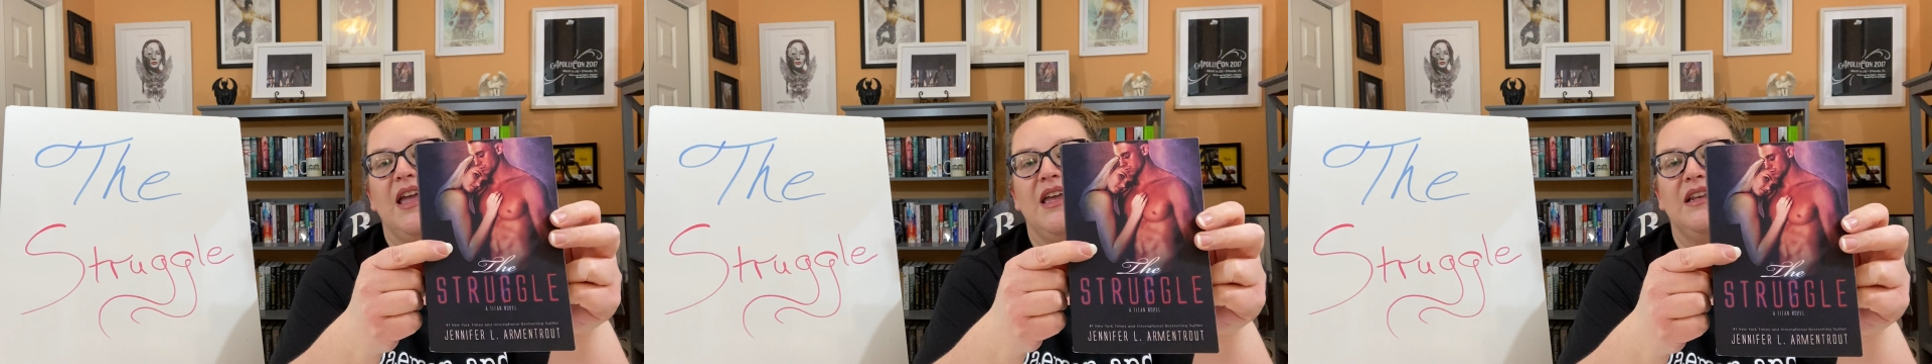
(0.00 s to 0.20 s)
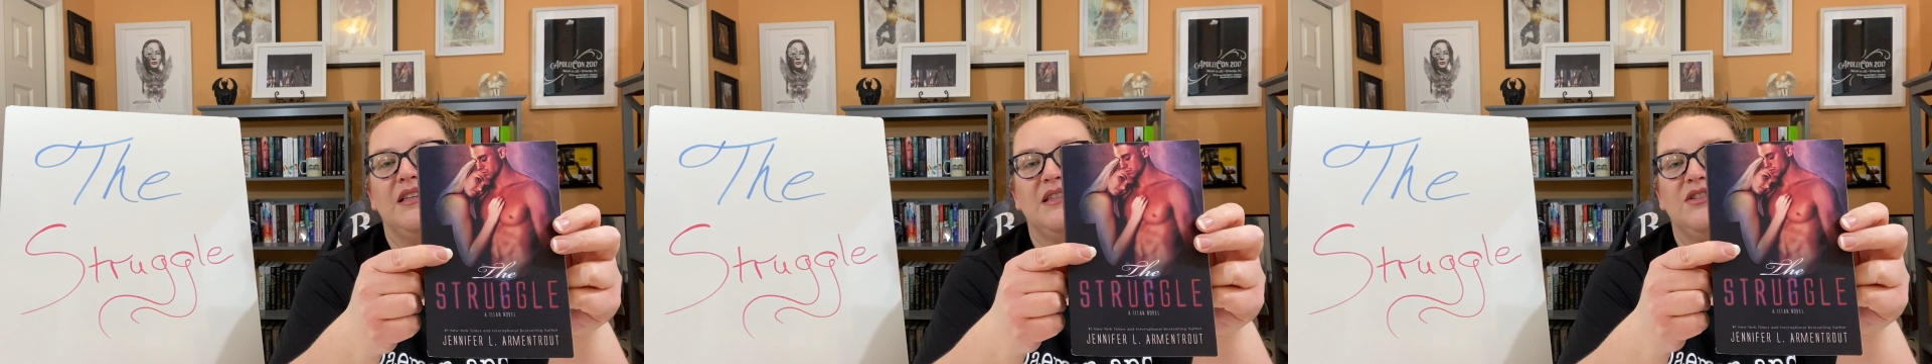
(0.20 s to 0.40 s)

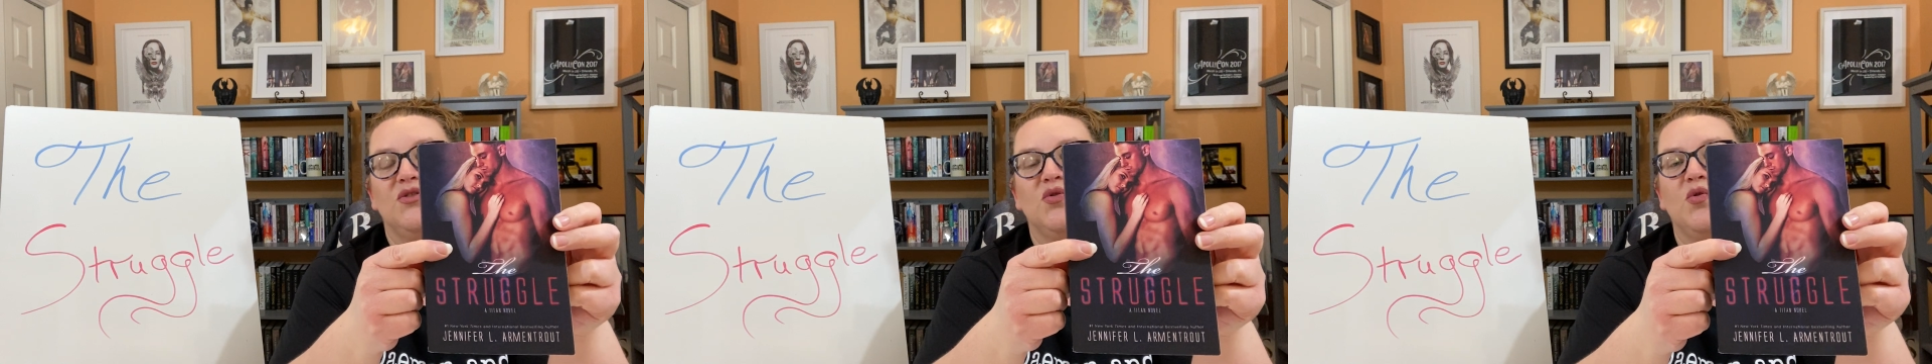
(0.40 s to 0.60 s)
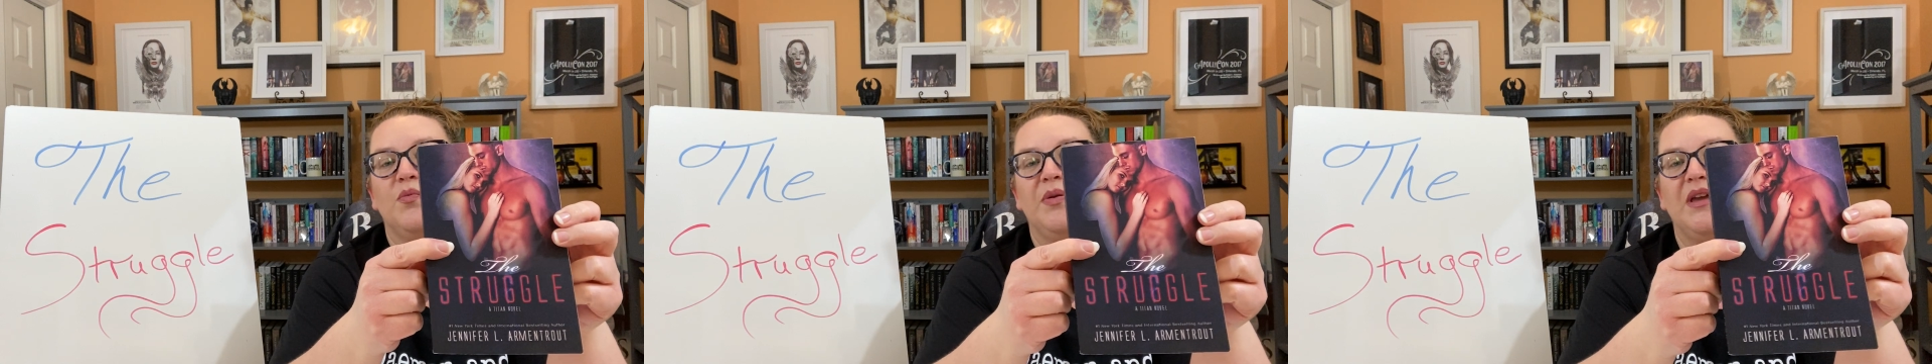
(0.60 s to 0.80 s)
It is
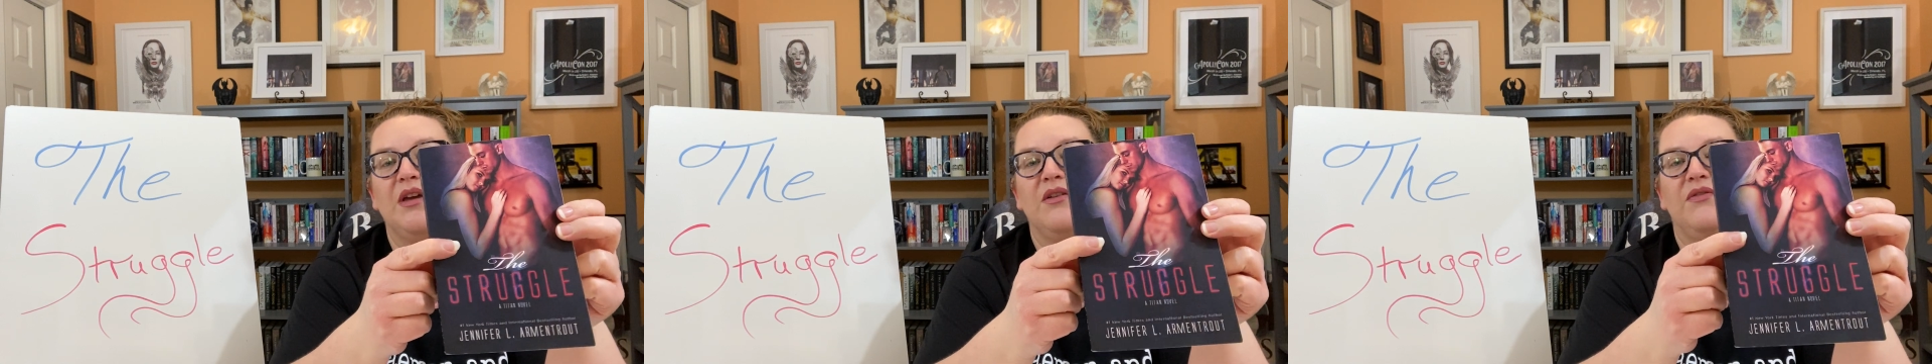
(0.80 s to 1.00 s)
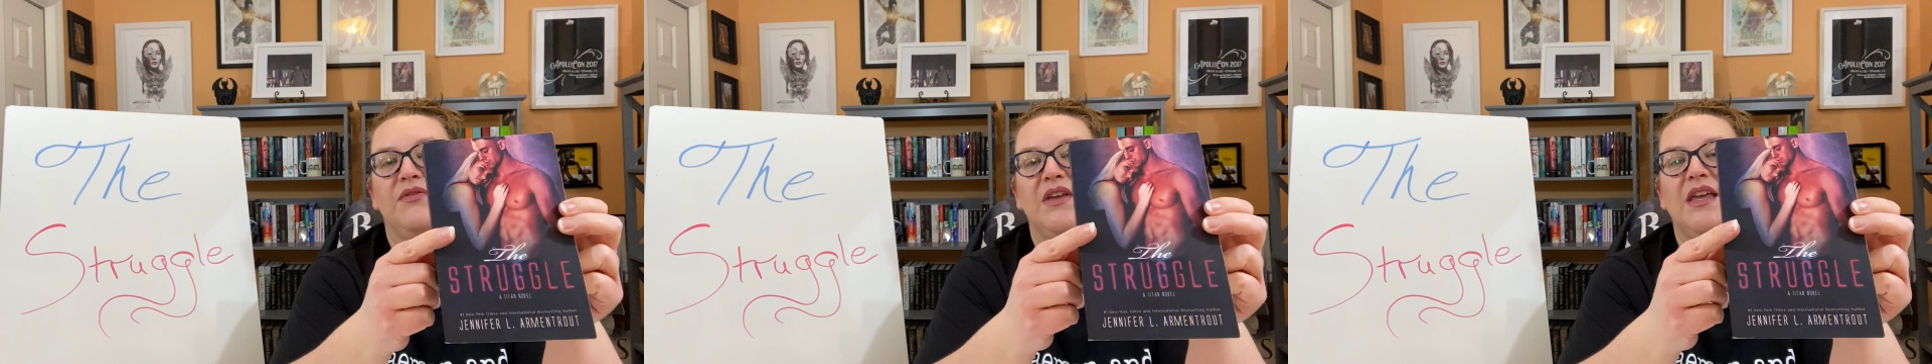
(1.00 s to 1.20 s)
dual
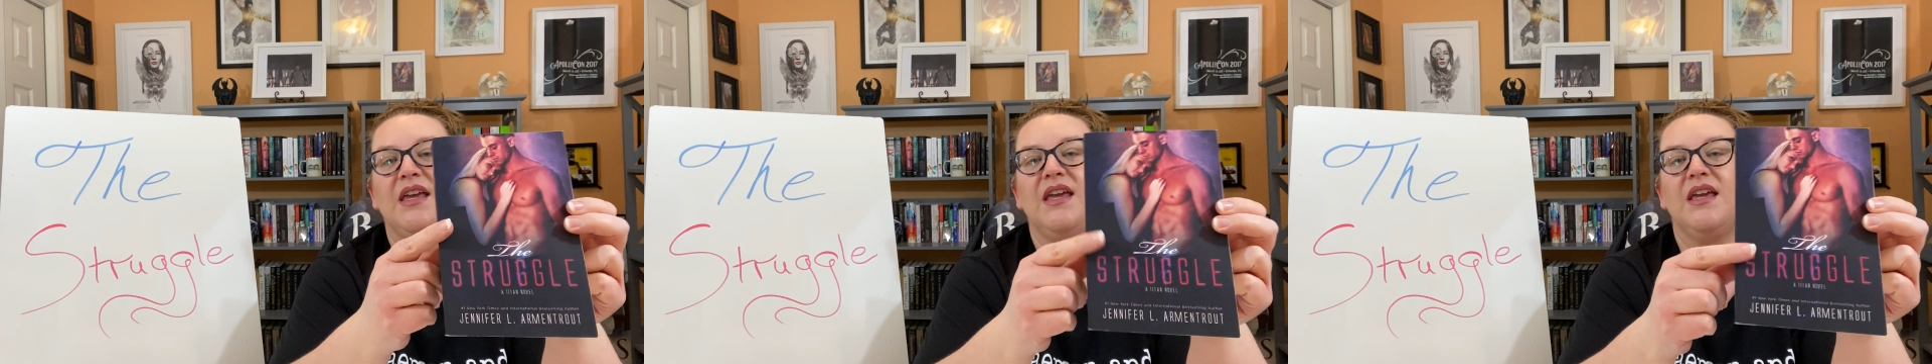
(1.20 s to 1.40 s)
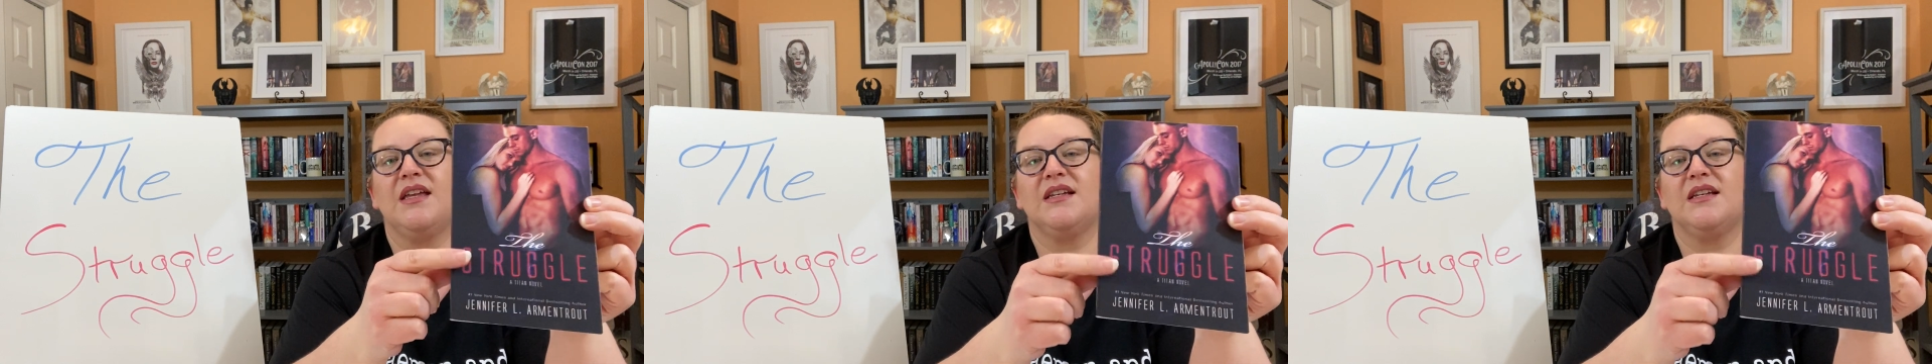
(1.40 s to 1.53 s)
POV.